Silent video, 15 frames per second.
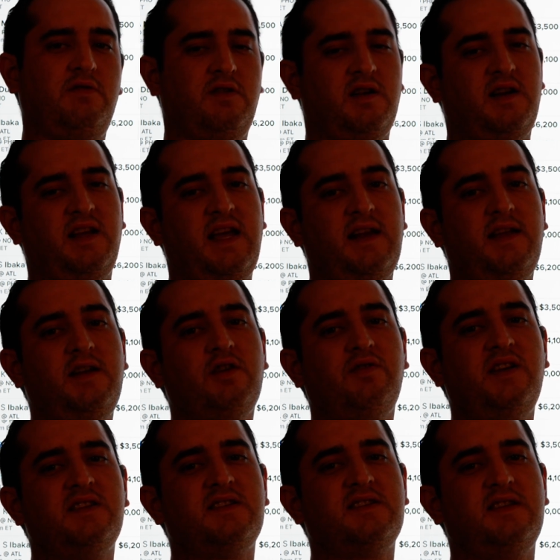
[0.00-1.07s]
You're going to get
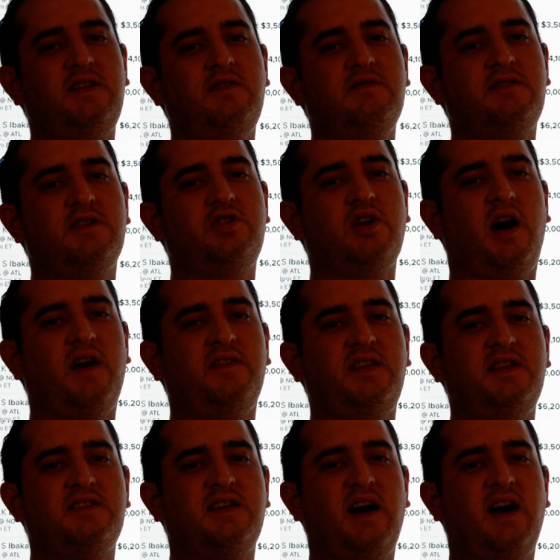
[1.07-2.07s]
increases in usage on these